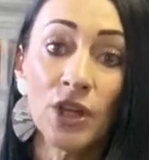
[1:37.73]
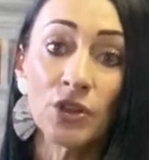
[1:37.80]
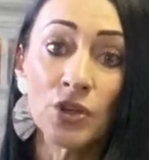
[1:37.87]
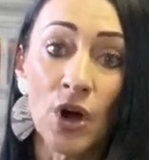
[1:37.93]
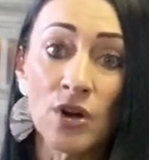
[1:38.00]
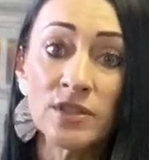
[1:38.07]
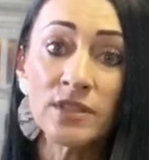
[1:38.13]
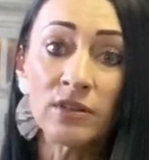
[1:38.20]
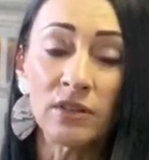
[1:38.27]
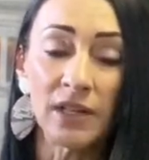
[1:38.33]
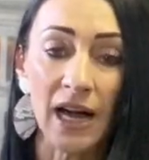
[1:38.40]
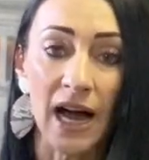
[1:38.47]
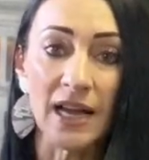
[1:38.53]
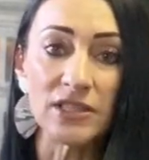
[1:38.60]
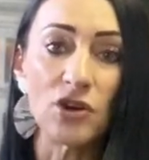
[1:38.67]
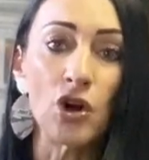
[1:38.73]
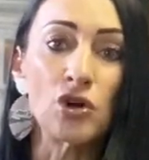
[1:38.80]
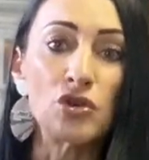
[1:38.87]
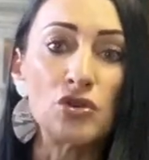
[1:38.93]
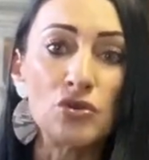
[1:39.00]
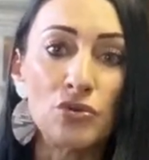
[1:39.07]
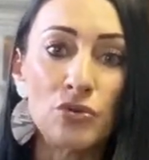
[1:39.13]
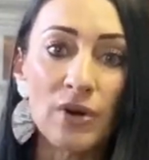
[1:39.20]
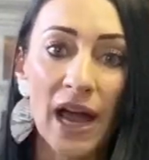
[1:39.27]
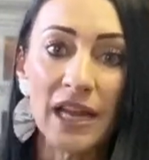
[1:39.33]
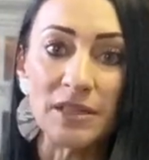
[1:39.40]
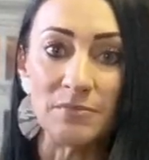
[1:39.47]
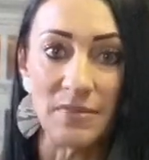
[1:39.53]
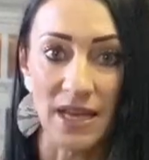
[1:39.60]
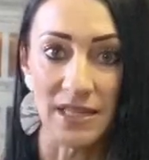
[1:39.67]
those little guys are
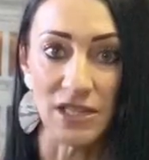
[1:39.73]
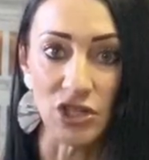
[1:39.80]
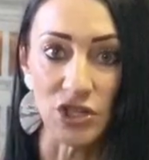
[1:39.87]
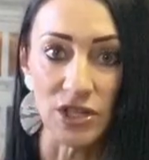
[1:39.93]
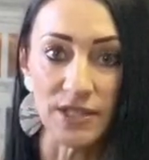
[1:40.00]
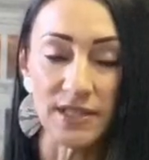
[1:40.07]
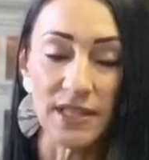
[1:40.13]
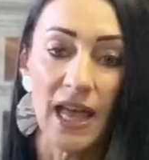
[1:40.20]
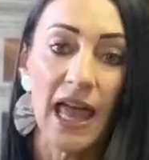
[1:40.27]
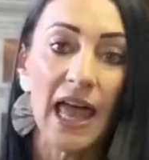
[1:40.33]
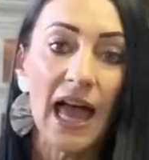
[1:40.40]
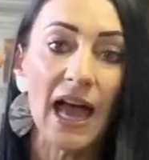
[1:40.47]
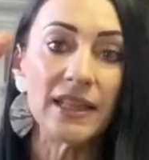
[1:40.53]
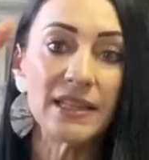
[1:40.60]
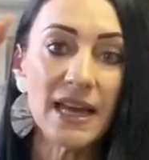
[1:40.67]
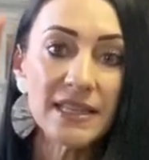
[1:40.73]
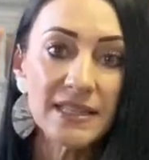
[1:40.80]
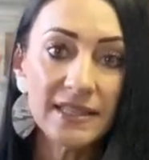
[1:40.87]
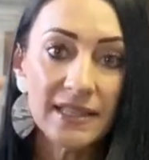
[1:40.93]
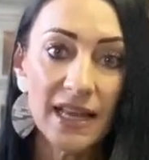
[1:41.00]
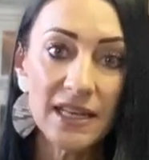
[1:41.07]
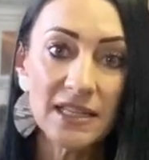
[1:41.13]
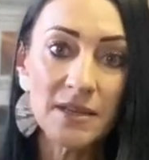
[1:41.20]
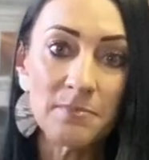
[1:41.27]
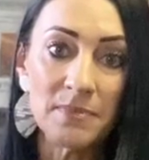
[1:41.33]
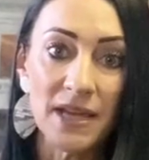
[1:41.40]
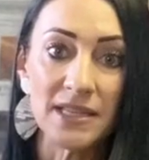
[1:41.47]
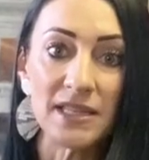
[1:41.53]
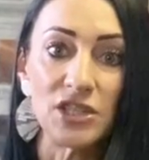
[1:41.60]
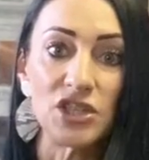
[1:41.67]
great messengers, and they send a
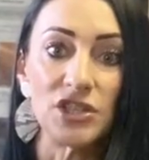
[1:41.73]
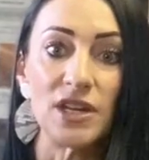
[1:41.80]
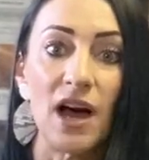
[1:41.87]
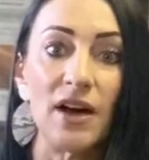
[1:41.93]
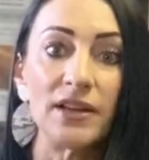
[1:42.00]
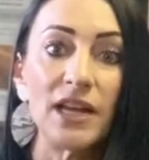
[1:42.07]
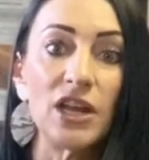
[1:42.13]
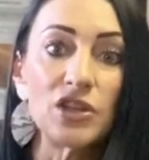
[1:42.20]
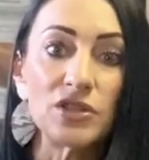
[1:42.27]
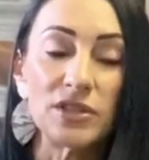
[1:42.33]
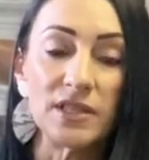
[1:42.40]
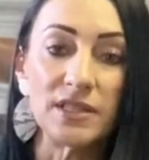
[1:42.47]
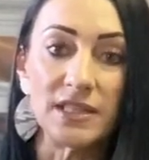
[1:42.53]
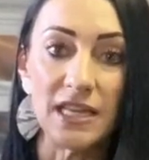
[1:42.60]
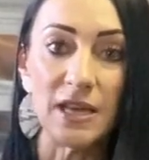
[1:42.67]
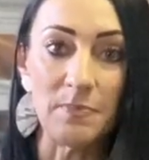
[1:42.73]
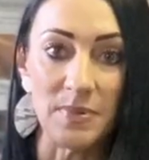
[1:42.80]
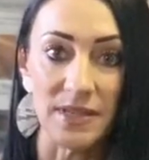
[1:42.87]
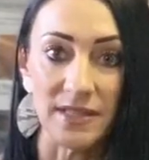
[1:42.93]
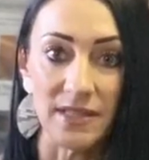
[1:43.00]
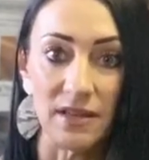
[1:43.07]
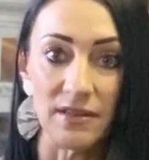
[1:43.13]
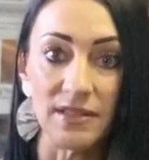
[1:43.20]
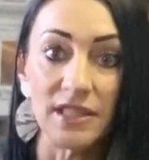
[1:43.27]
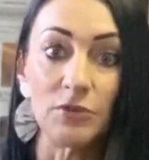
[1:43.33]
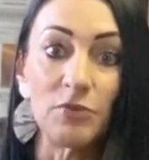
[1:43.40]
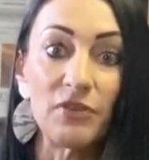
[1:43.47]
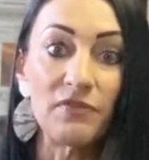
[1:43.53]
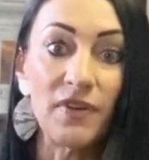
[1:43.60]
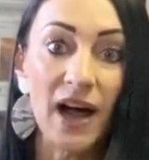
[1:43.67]
message down into the deeper cells that
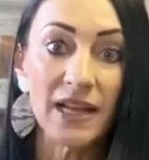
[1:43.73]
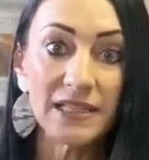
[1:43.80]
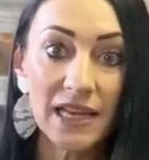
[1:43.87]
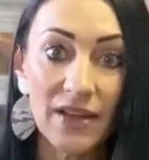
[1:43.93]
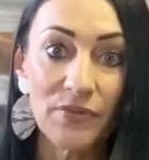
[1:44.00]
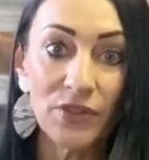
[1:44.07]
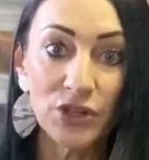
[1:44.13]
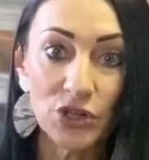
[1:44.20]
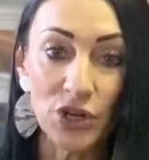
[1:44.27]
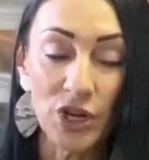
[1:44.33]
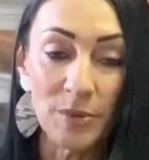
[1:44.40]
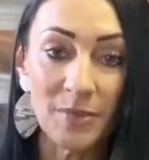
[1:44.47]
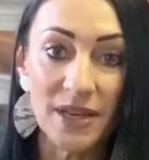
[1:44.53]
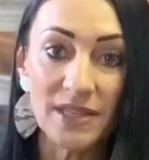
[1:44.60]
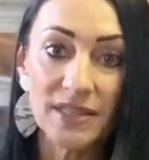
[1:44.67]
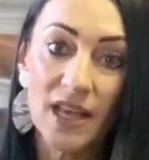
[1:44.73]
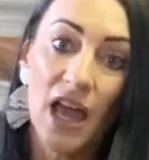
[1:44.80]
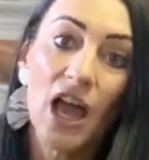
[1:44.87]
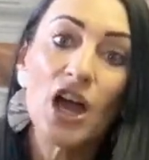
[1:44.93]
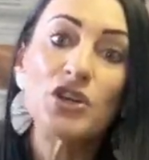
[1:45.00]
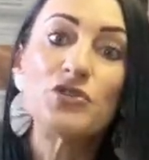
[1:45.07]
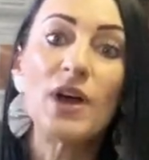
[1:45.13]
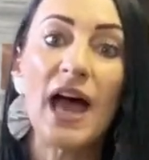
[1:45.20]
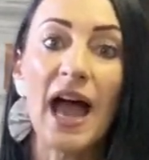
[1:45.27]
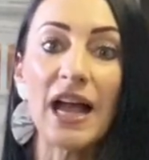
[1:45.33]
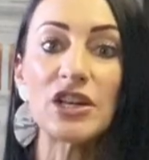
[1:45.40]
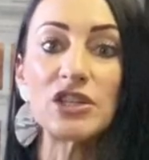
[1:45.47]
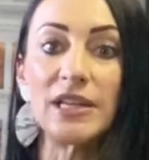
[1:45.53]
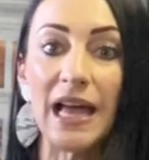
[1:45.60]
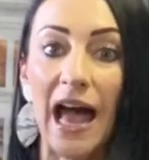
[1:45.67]
we find in the dermis to
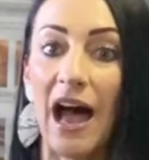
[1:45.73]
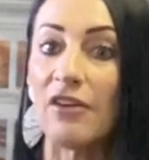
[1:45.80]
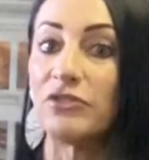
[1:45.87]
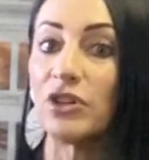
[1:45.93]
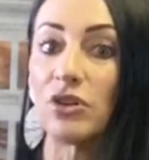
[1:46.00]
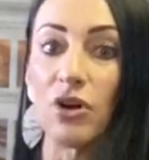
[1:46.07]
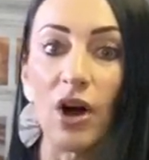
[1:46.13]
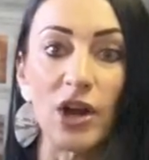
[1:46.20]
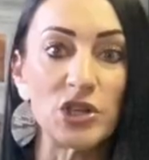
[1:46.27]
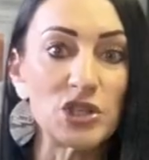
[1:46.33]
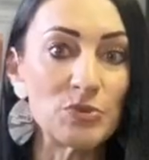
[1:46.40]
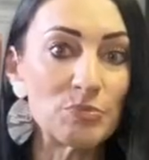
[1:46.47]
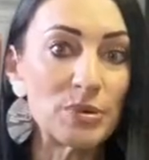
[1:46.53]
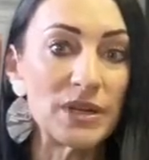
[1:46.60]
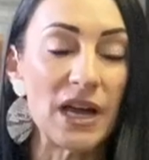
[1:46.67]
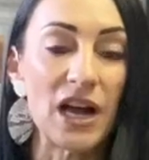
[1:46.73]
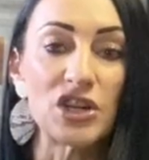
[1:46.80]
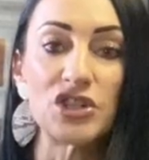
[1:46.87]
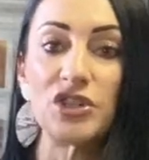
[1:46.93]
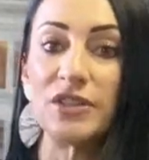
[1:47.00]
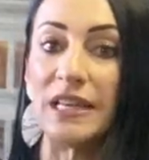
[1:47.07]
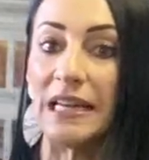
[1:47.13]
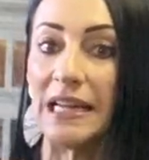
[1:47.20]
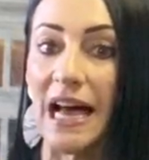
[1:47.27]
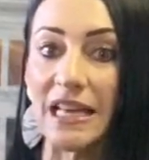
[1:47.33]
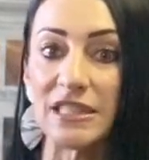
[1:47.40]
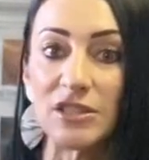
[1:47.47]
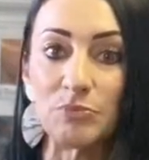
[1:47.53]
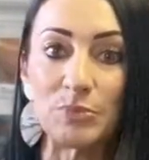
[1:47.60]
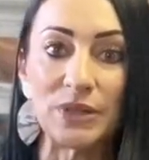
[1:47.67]
actually have the collagen production, the
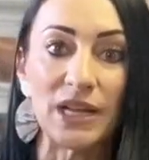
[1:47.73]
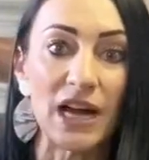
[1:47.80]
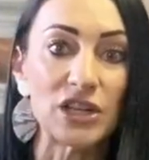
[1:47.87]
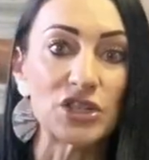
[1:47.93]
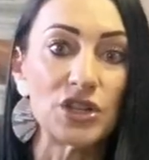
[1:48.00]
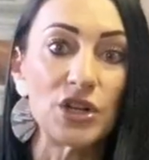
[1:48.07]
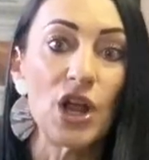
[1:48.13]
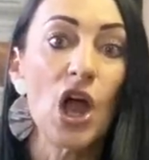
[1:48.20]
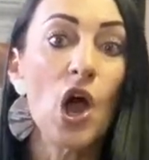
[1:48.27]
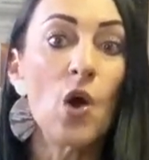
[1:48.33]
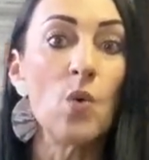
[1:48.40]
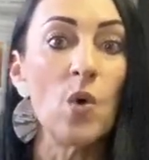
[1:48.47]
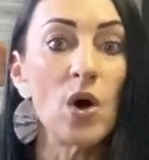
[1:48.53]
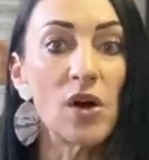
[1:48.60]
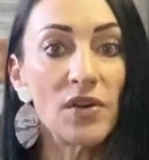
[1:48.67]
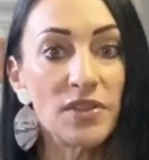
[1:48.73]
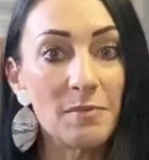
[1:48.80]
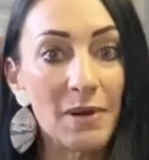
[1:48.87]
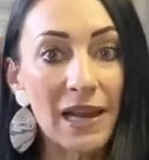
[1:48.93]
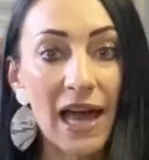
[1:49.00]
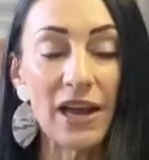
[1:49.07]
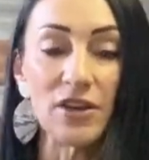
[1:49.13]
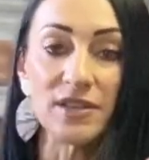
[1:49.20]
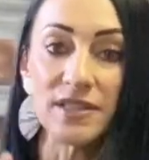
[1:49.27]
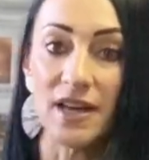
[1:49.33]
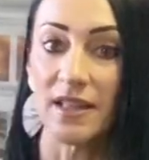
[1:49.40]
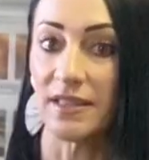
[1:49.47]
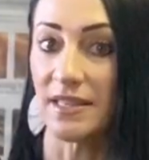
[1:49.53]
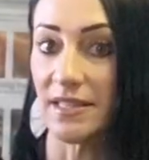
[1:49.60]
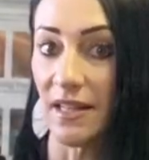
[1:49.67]
elastin production, work on the
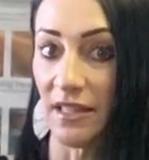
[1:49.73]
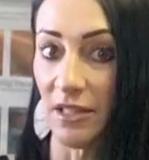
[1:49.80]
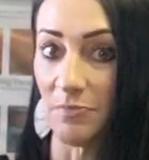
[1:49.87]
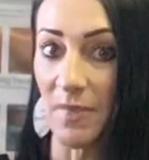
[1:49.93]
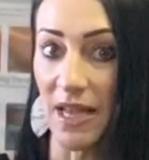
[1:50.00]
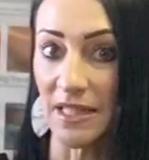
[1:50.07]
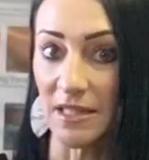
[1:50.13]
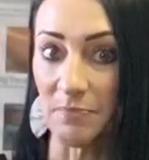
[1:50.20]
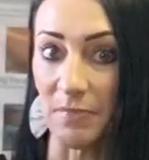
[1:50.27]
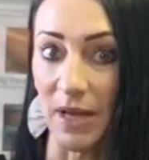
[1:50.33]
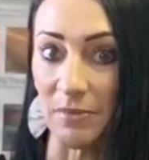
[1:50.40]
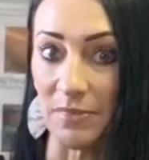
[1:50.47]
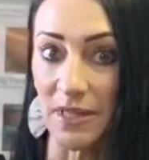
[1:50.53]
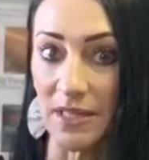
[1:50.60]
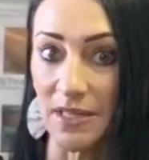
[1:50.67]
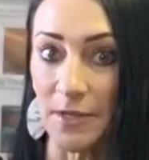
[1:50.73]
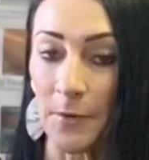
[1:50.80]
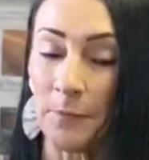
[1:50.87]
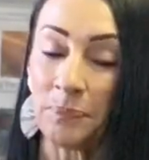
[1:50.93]
melanocyte, the cell that makes the pigment.